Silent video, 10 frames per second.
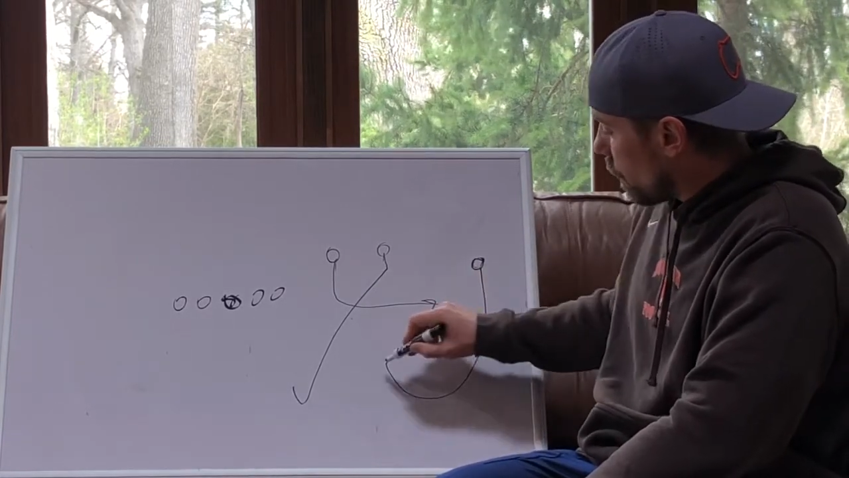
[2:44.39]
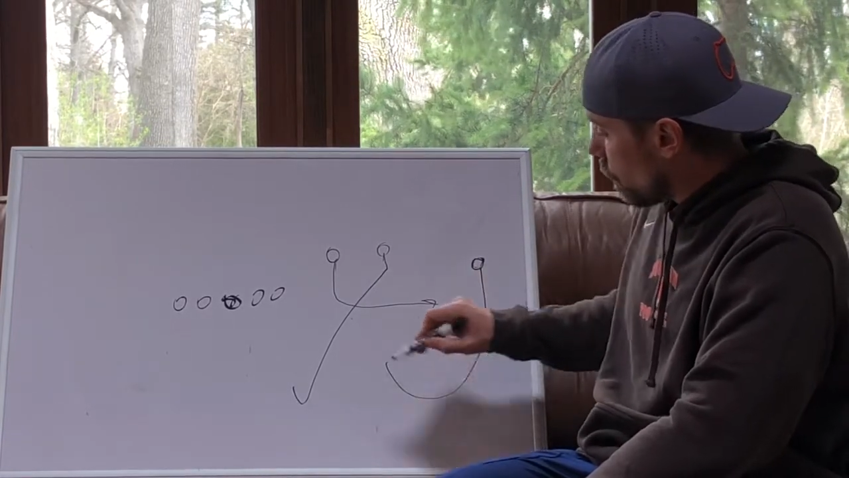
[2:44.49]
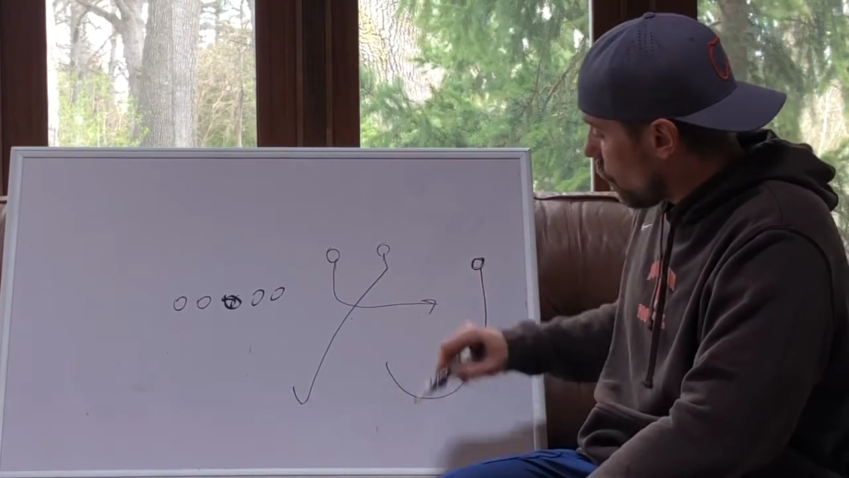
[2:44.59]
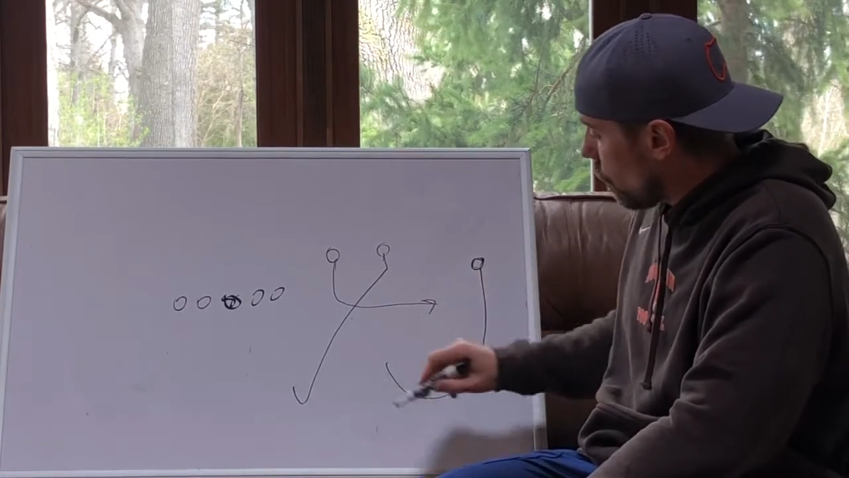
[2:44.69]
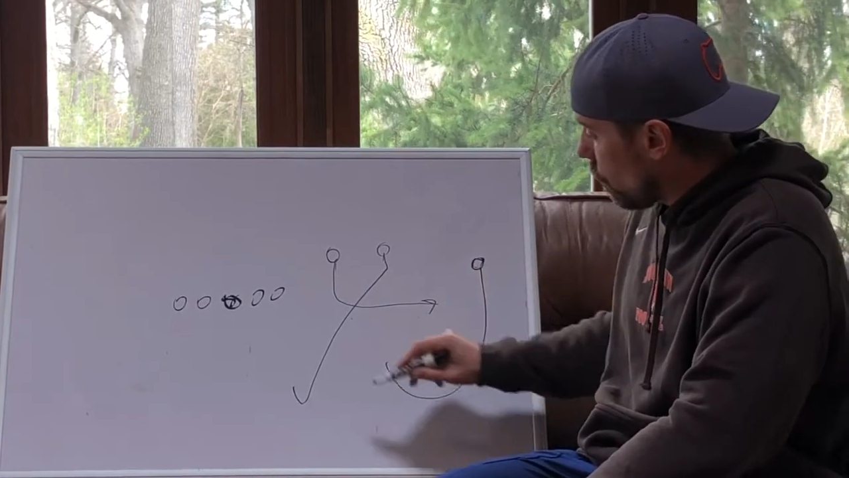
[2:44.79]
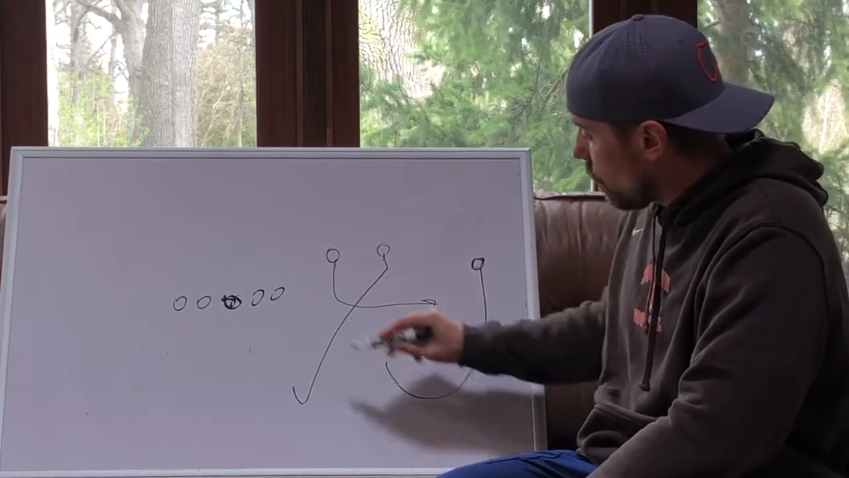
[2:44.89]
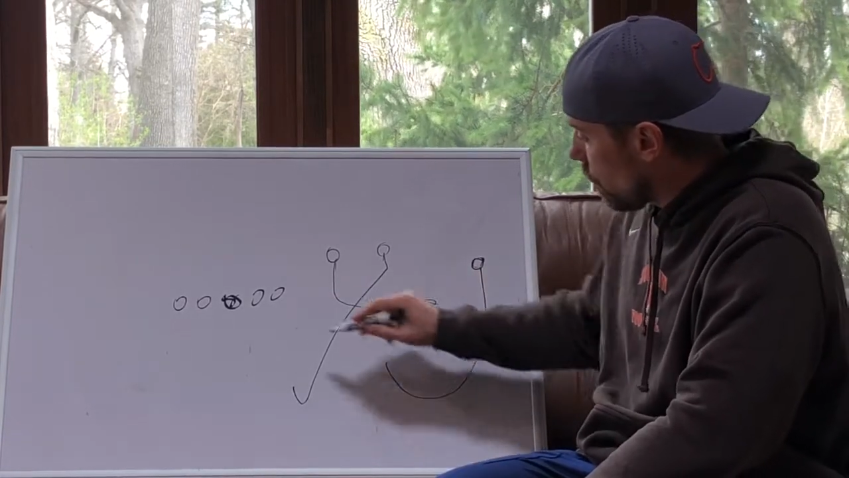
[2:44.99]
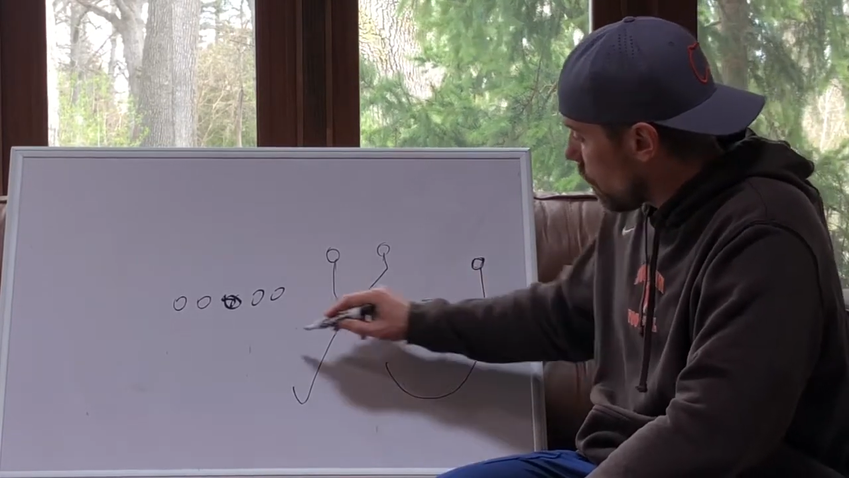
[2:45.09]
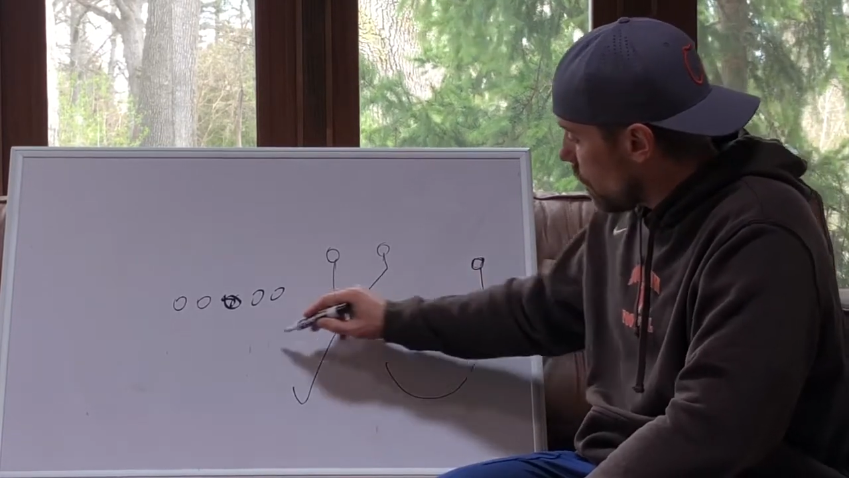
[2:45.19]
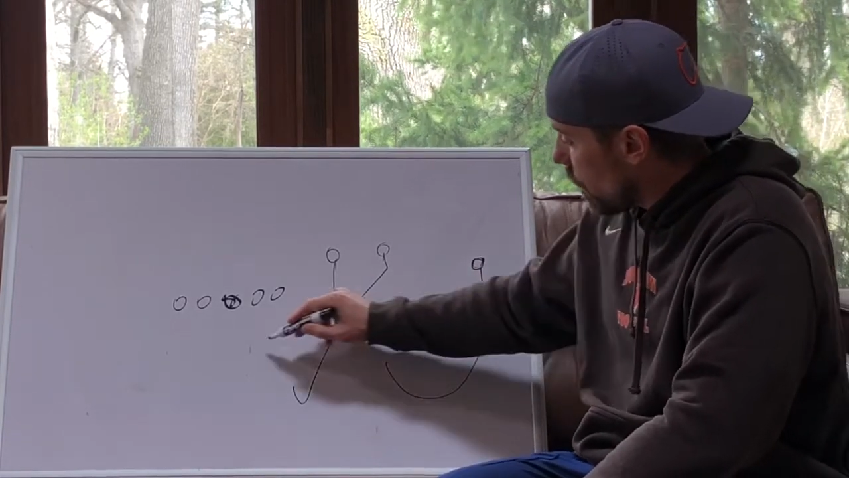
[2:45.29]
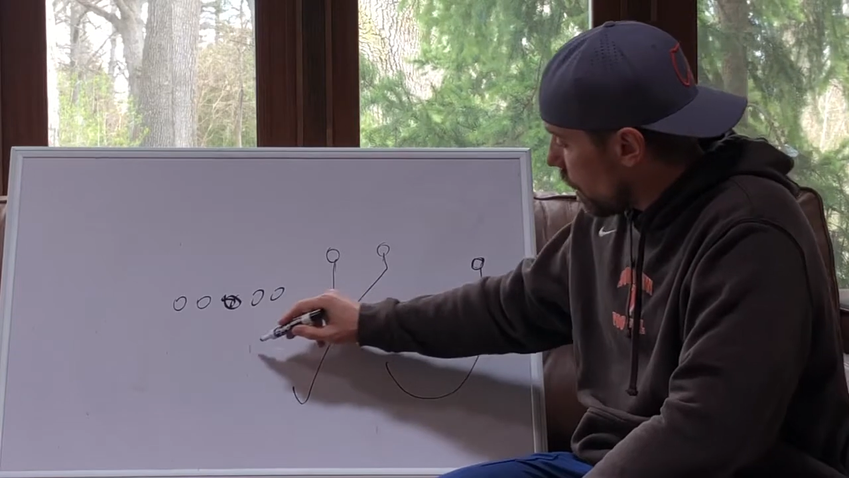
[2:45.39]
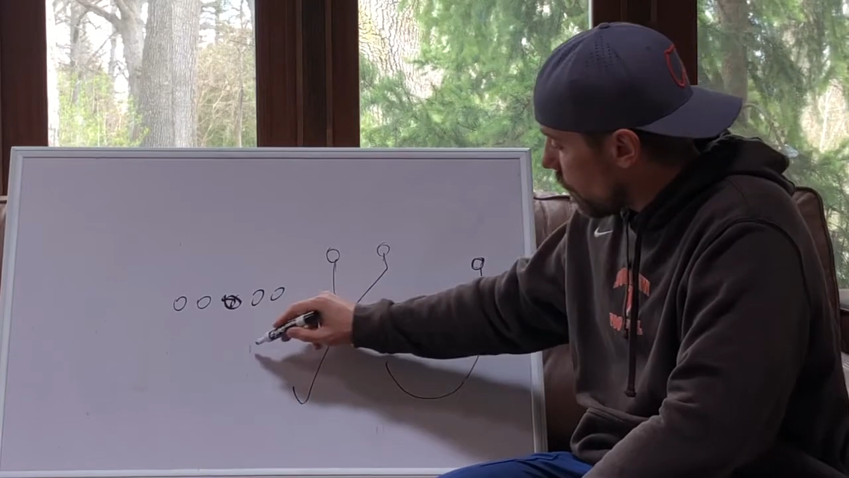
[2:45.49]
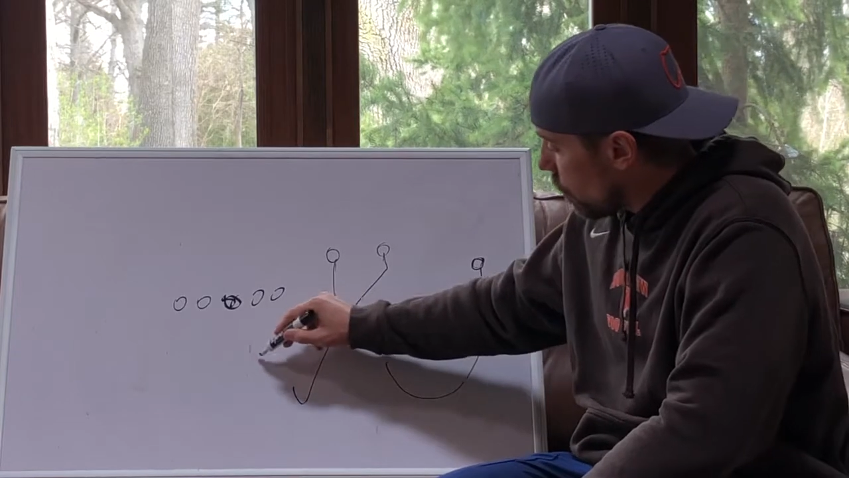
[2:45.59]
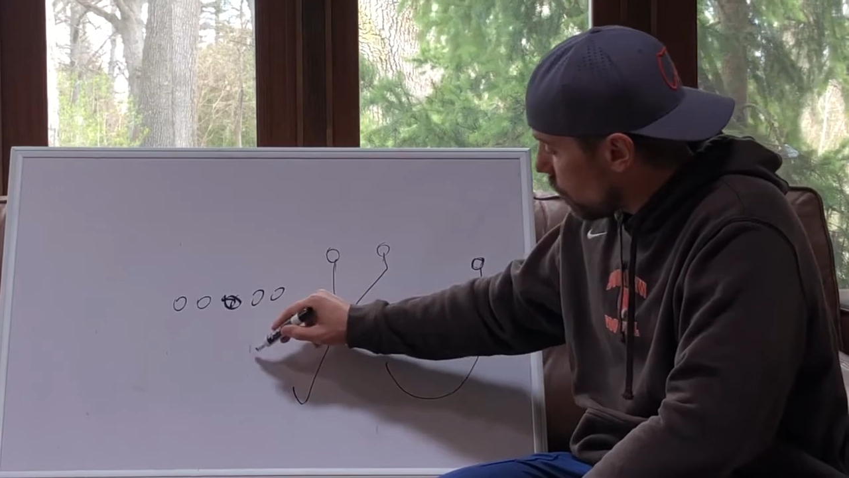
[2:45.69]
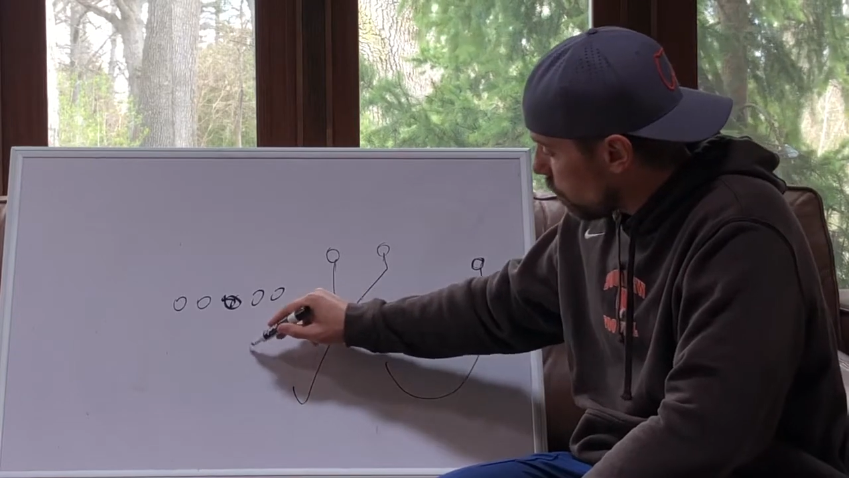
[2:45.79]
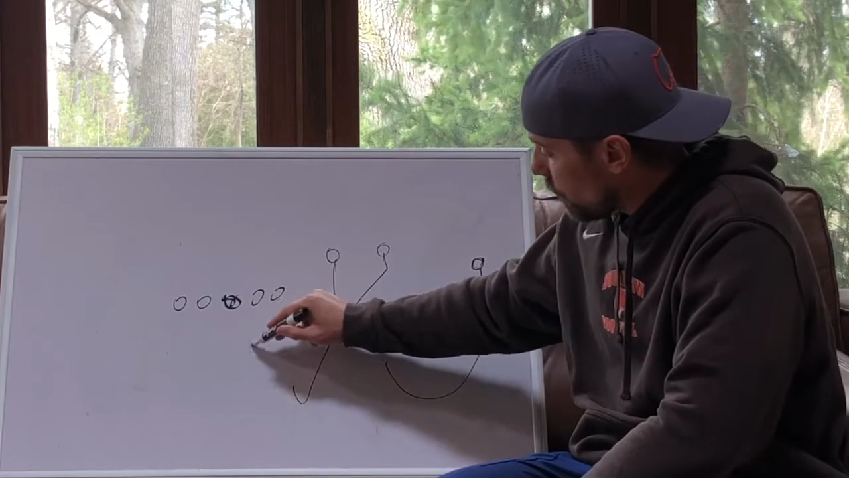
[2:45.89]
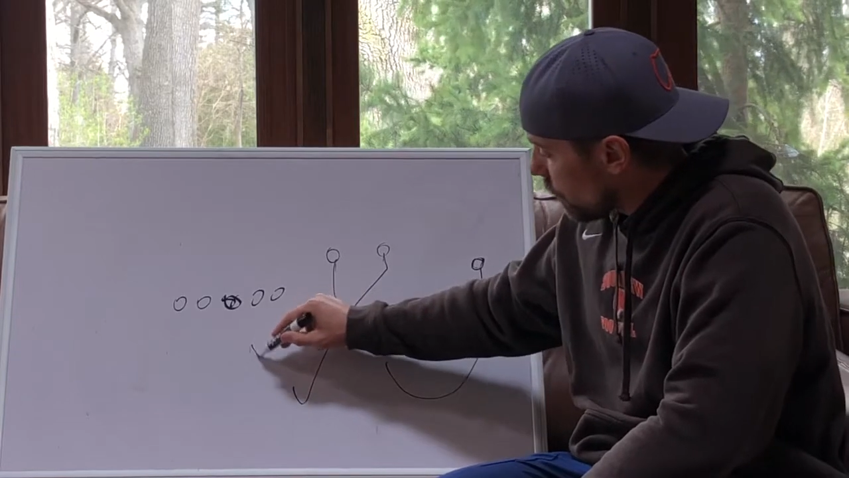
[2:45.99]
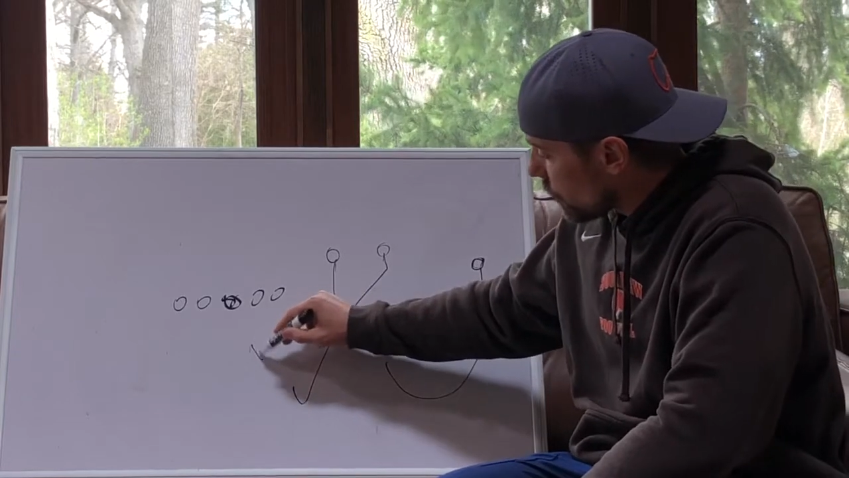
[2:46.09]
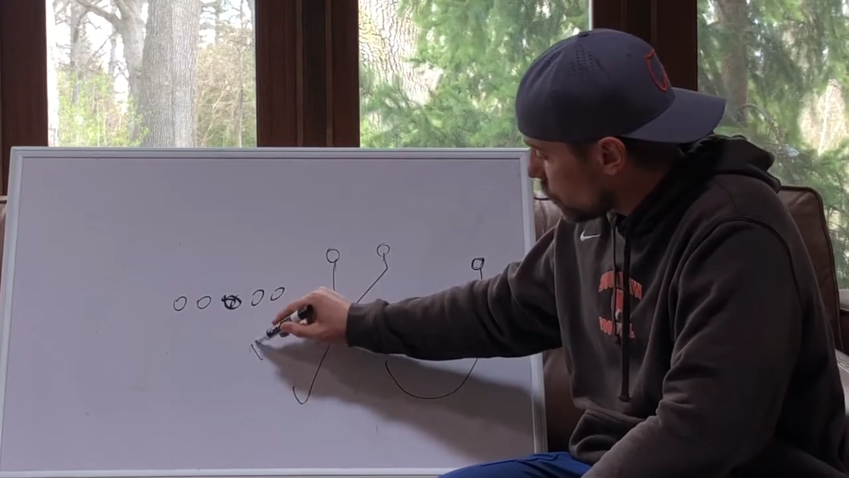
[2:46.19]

curl, and the hook player is